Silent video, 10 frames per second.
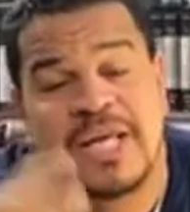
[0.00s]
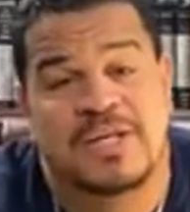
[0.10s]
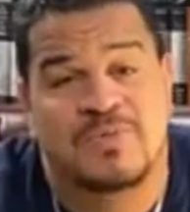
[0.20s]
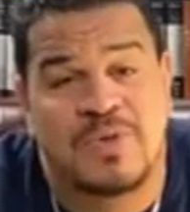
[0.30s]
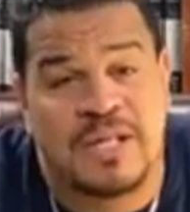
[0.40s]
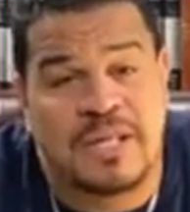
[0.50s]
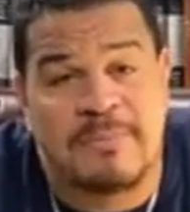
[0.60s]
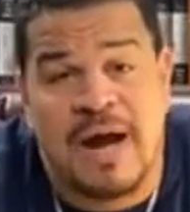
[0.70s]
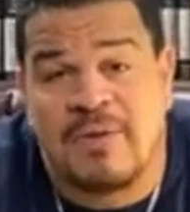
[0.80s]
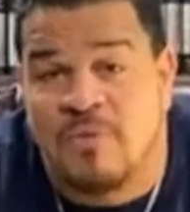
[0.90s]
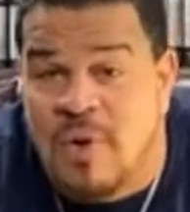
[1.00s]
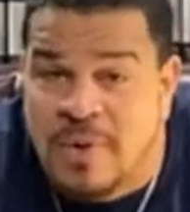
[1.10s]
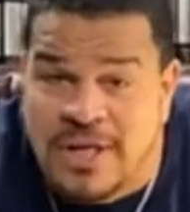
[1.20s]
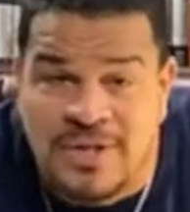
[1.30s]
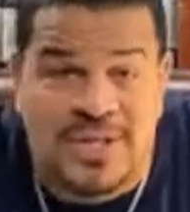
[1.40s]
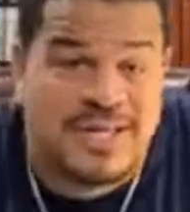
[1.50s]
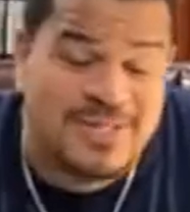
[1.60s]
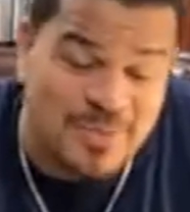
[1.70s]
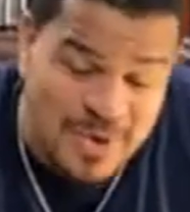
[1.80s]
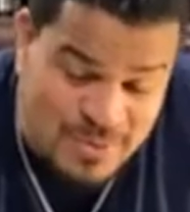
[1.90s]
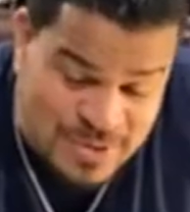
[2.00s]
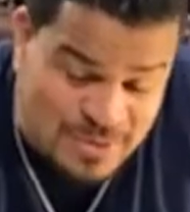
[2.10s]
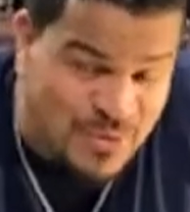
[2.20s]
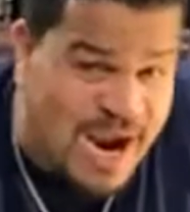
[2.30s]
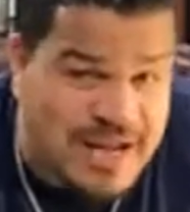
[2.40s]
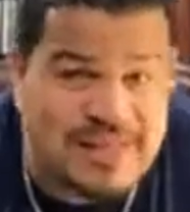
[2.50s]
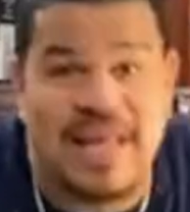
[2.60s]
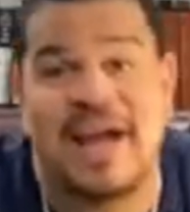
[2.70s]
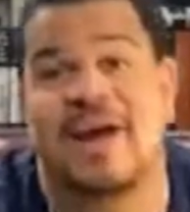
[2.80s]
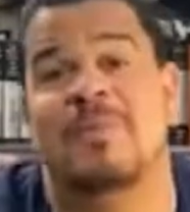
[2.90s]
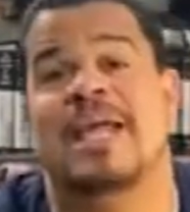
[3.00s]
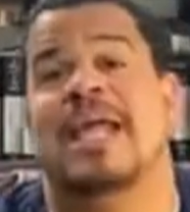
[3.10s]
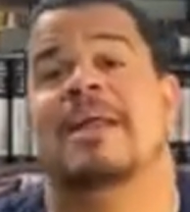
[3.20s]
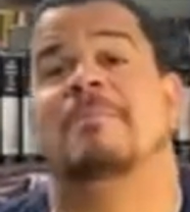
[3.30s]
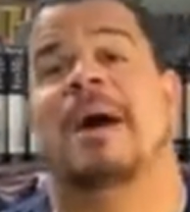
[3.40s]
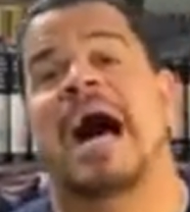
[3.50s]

she is really my roadie. She is the one who is right there. We get